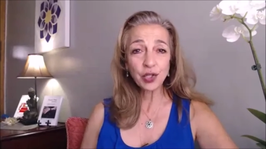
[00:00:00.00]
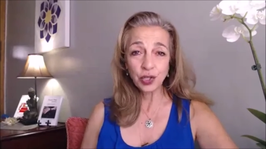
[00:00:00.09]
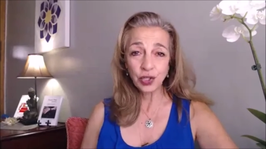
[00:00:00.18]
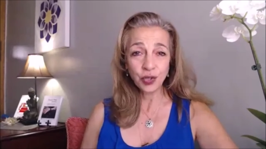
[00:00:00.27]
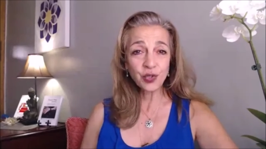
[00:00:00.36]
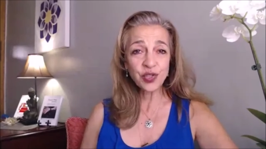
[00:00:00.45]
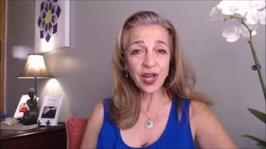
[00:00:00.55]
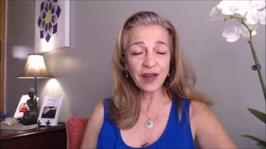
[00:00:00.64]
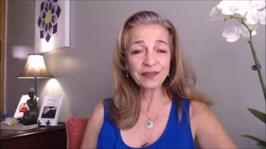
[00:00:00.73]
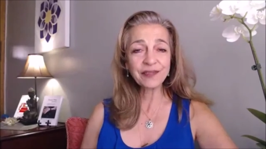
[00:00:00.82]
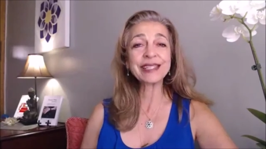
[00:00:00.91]
to
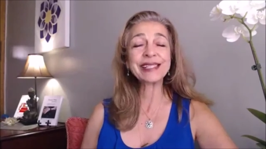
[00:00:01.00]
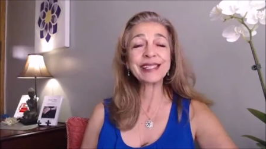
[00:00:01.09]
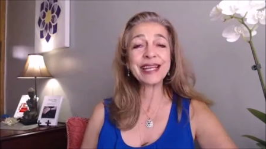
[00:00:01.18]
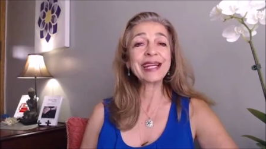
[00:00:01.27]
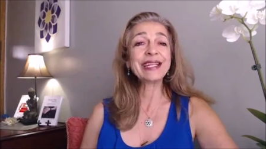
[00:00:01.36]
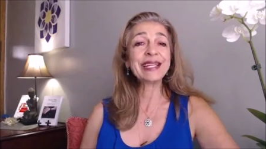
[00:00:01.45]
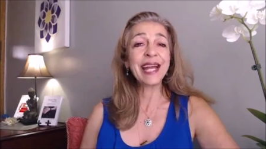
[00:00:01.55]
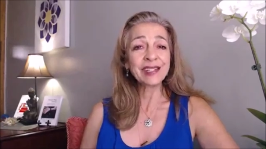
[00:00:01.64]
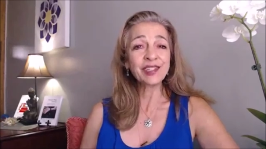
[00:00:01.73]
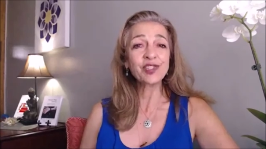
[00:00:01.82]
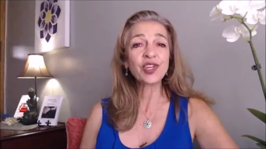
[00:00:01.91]
yourself and say
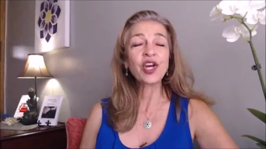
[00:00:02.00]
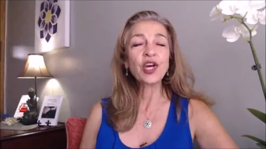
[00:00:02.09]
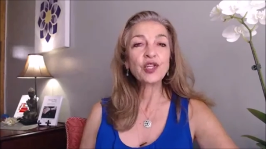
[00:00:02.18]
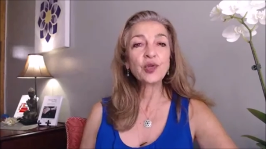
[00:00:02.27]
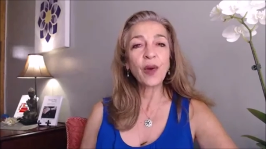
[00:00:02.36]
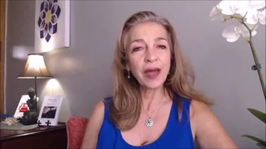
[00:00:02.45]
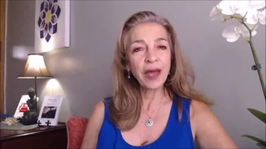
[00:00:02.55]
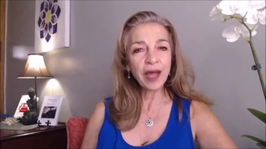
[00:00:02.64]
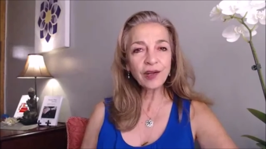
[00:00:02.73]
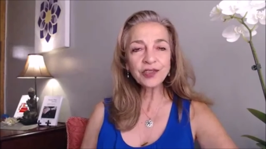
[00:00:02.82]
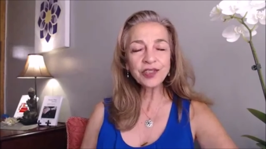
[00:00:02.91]
yes to a
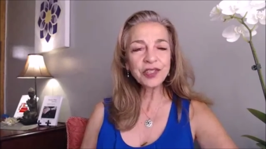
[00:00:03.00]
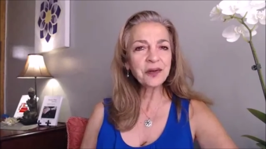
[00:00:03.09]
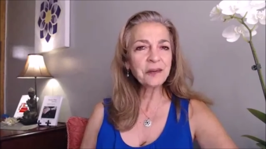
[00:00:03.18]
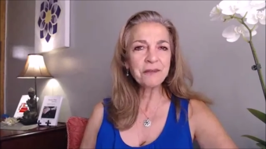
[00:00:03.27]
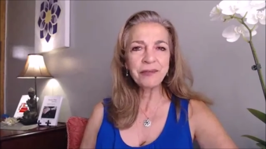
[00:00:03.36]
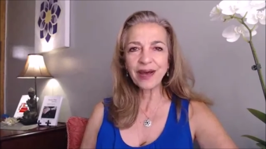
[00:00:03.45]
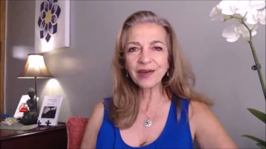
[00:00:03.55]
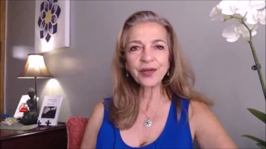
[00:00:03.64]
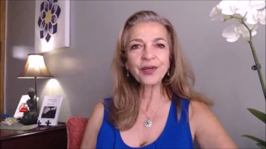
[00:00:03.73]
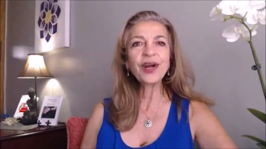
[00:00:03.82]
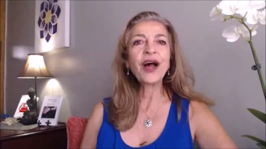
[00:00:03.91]
healthier,
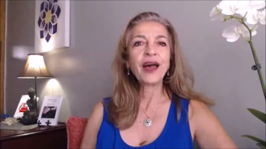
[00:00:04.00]
better